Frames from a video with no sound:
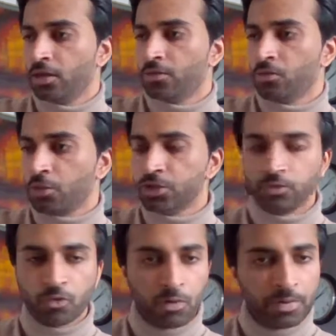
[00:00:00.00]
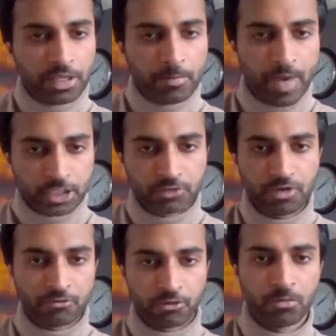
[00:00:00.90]
what would be the best
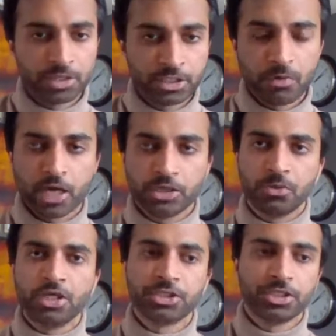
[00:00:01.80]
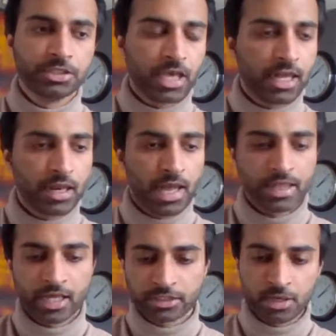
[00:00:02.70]
way for winter graduations. And at
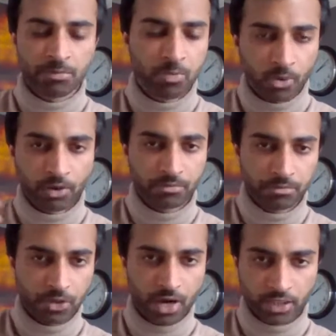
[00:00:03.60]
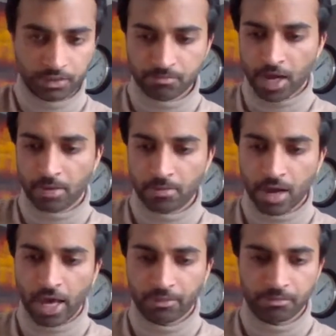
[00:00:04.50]
that same point,
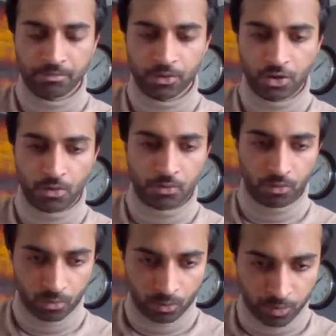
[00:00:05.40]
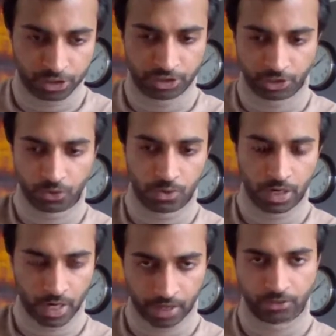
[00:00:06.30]
I pursued,
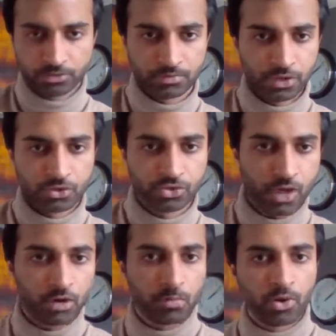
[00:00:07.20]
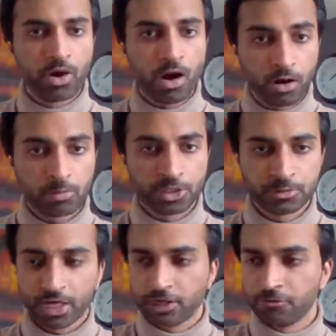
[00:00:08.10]
and I trying to put our
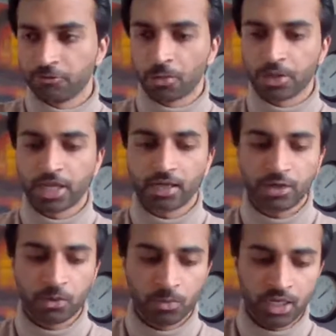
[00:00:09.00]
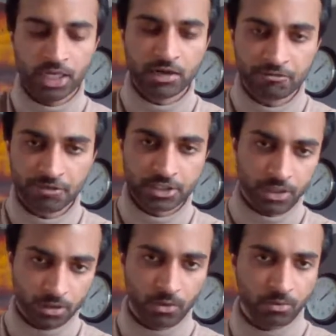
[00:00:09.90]
perspective forward that we need a
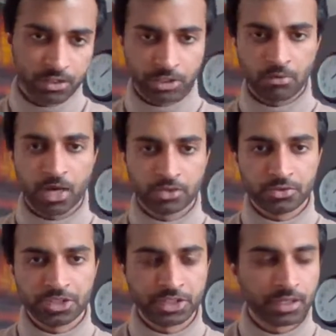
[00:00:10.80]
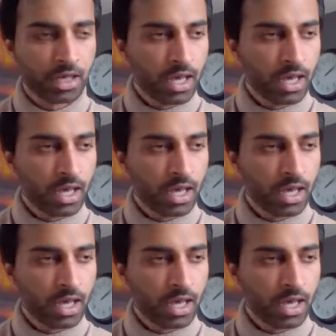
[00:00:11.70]
physical winter graduation,